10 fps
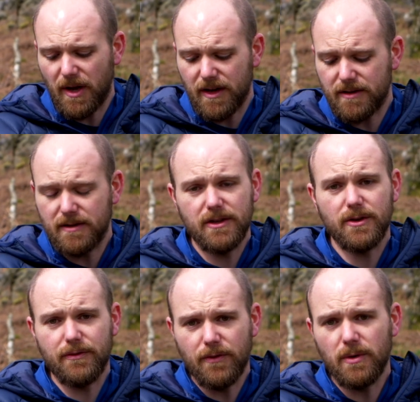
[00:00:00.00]
by
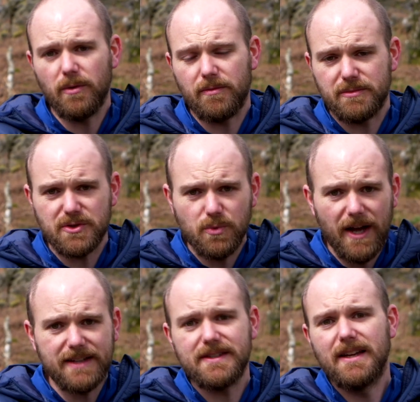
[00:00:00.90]
your foot from
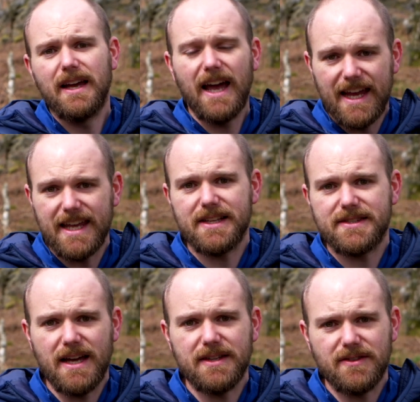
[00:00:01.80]
sweat, and gets
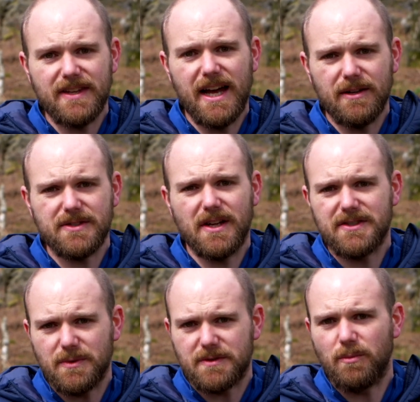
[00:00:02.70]
that to the outside
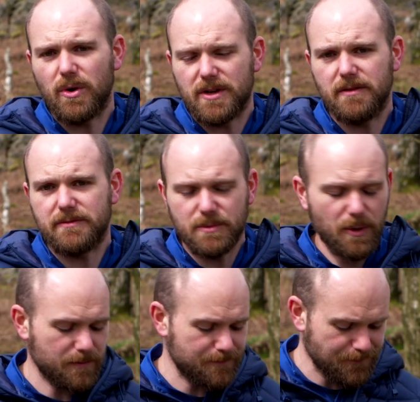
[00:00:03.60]
so it's more comfortable.